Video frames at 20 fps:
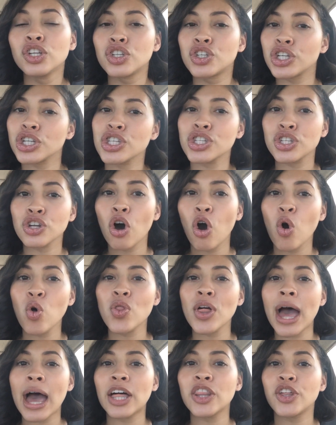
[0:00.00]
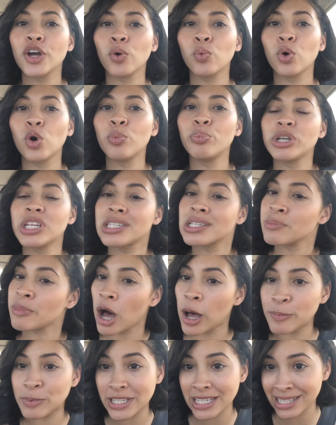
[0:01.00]
just know that there will be some
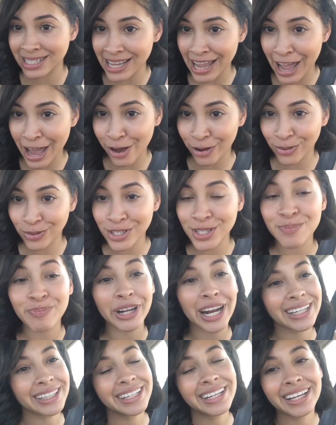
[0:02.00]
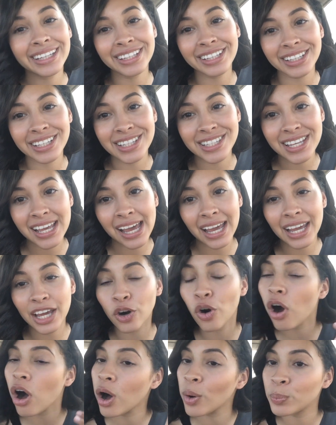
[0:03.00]
ups and downs, but at the end of the day,
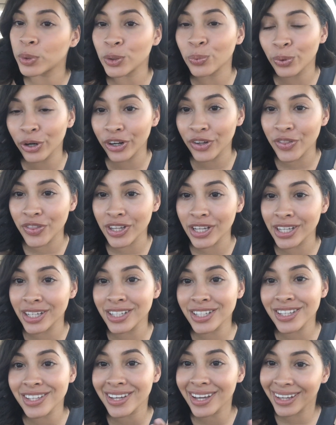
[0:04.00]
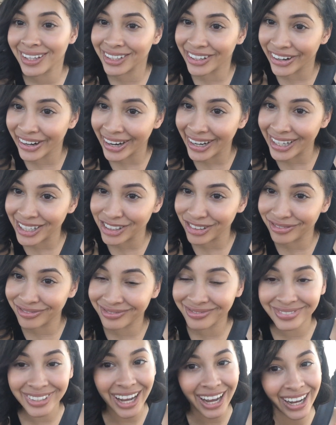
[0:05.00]
it'll all be worth it. All
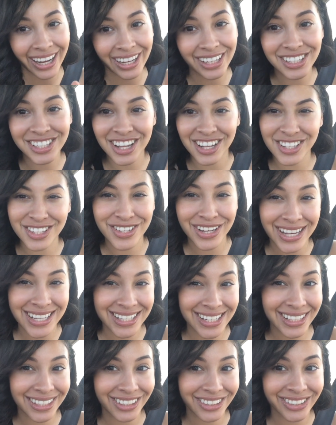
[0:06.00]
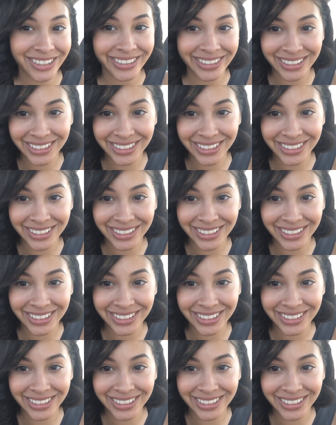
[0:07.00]
right, talk to you guys later.